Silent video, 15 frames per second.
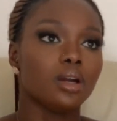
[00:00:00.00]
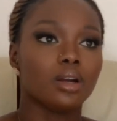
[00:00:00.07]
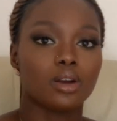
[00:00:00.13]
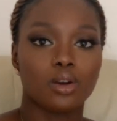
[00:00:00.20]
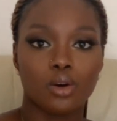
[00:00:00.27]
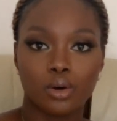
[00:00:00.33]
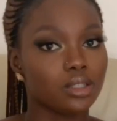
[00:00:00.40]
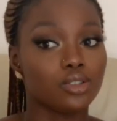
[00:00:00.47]

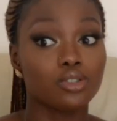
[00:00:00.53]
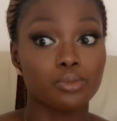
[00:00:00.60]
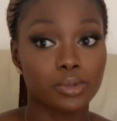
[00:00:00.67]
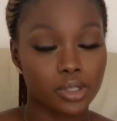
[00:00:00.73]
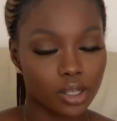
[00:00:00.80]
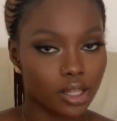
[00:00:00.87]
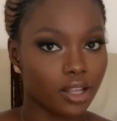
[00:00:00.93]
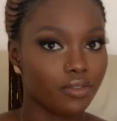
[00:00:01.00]
called
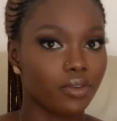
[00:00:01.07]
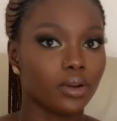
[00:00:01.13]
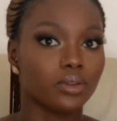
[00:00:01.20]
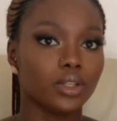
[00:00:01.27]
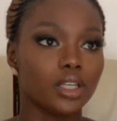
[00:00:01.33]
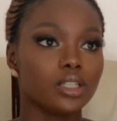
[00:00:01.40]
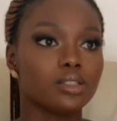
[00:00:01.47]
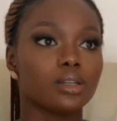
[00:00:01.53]
Somisola
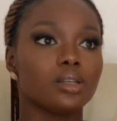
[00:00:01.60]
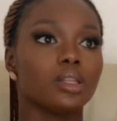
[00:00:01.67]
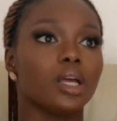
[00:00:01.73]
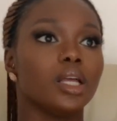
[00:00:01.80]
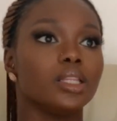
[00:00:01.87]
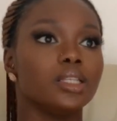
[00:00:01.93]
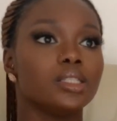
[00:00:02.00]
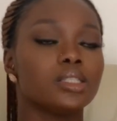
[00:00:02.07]
Foundation,
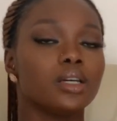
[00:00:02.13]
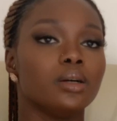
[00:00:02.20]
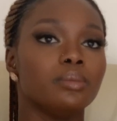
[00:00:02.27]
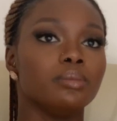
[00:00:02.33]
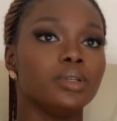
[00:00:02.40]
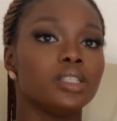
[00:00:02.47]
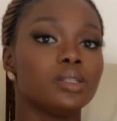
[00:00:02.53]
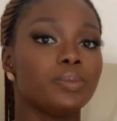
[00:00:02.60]
and
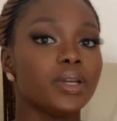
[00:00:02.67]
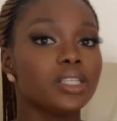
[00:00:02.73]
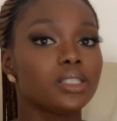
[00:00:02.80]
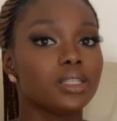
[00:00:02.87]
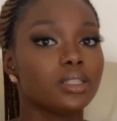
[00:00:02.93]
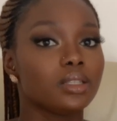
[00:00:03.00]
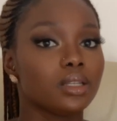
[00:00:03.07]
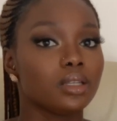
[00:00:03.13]
it's based
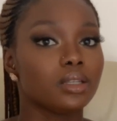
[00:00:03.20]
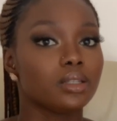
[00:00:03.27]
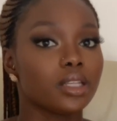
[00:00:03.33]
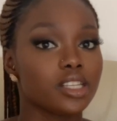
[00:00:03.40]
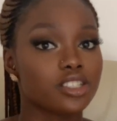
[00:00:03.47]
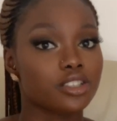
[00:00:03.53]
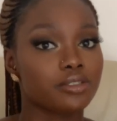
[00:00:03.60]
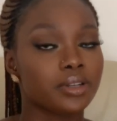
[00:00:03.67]
in
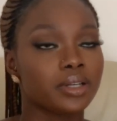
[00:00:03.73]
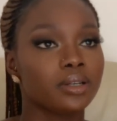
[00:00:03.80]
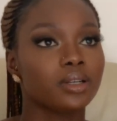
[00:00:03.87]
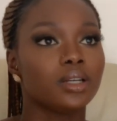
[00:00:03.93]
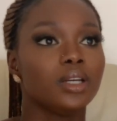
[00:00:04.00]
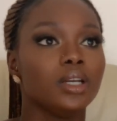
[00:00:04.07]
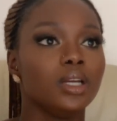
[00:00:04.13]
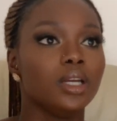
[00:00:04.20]
Nigeria.
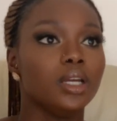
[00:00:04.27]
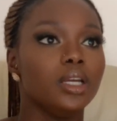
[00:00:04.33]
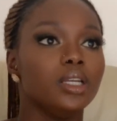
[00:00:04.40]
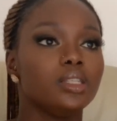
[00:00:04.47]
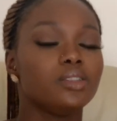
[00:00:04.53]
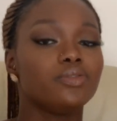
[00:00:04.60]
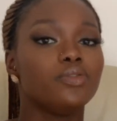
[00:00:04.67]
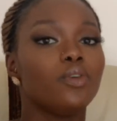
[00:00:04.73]

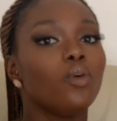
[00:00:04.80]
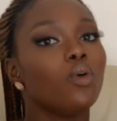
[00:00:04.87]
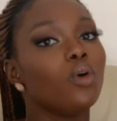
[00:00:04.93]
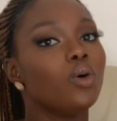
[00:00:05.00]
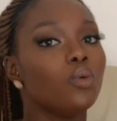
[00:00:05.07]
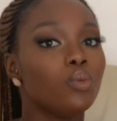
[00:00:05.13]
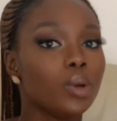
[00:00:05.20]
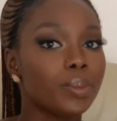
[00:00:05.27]
It's
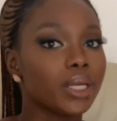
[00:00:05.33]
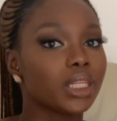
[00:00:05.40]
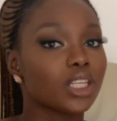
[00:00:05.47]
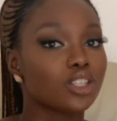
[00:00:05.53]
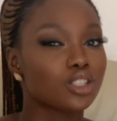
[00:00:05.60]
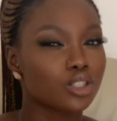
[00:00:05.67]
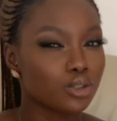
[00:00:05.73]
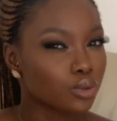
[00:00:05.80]
for women and
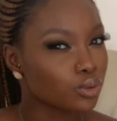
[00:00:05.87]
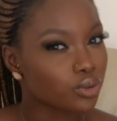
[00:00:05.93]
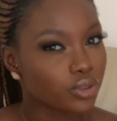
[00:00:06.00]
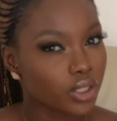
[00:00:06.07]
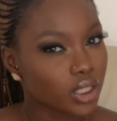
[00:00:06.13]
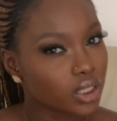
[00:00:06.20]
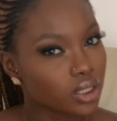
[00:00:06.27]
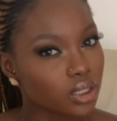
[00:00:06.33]

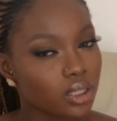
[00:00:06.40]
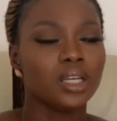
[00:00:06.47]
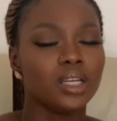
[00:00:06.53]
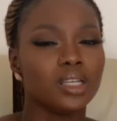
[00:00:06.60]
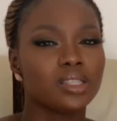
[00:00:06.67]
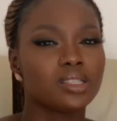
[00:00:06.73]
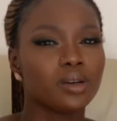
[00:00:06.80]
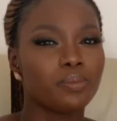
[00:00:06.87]
children.
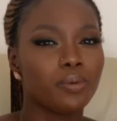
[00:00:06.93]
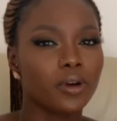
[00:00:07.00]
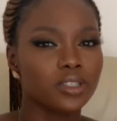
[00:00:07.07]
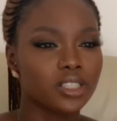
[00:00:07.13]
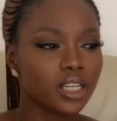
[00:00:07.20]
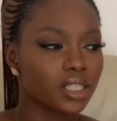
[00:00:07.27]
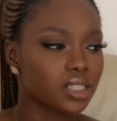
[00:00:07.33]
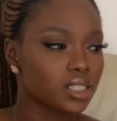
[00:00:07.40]
It's a
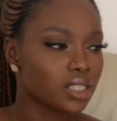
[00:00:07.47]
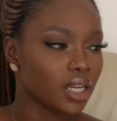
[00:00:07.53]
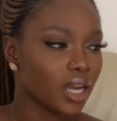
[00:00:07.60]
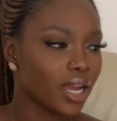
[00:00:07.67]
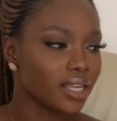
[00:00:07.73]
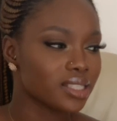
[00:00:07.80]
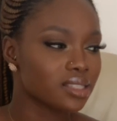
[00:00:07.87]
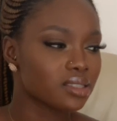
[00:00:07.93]
project that
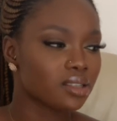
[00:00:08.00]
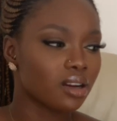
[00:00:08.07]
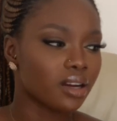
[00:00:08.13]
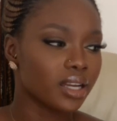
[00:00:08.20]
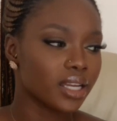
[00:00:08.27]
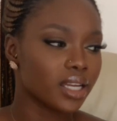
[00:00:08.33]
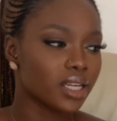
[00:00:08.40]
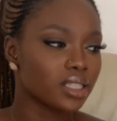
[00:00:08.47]
I
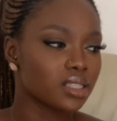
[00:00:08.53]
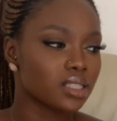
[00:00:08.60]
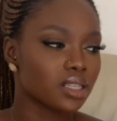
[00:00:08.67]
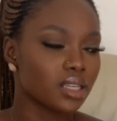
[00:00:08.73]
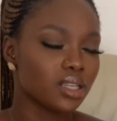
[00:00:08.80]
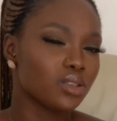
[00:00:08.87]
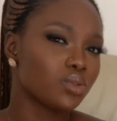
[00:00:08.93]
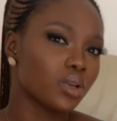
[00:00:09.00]
started
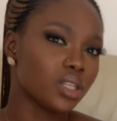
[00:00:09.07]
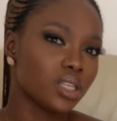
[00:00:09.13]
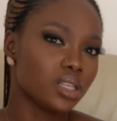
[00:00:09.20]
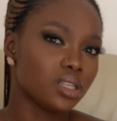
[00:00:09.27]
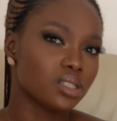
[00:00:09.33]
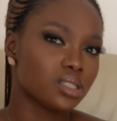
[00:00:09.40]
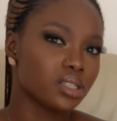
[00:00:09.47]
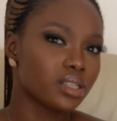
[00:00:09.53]
in
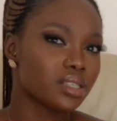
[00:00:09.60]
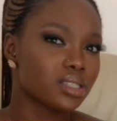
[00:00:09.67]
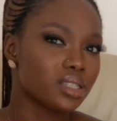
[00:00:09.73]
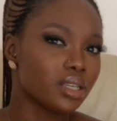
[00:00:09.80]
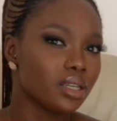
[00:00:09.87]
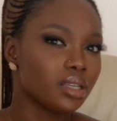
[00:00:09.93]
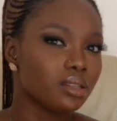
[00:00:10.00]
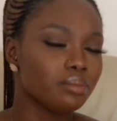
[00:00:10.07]

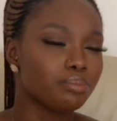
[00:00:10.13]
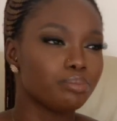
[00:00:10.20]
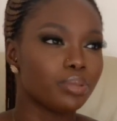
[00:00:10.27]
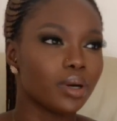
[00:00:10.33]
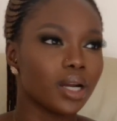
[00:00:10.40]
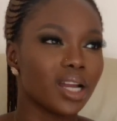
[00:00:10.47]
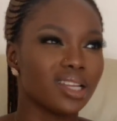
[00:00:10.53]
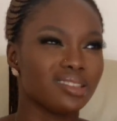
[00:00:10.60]
2016,
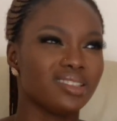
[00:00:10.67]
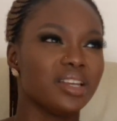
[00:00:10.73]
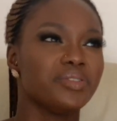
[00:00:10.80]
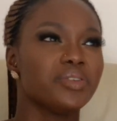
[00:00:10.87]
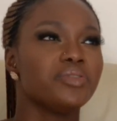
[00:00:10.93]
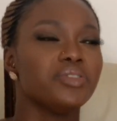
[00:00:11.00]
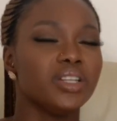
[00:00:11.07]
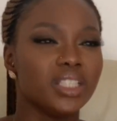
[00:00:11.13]
but I never
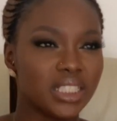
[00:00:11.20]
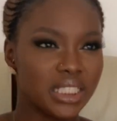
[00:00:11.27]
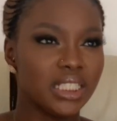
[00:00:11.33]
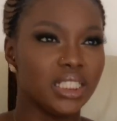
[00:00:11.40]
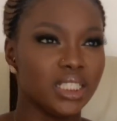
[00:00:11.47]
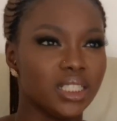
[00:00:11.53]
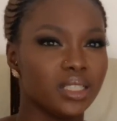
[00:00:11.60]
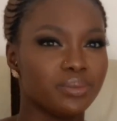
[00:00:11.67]

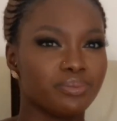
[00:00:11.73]
really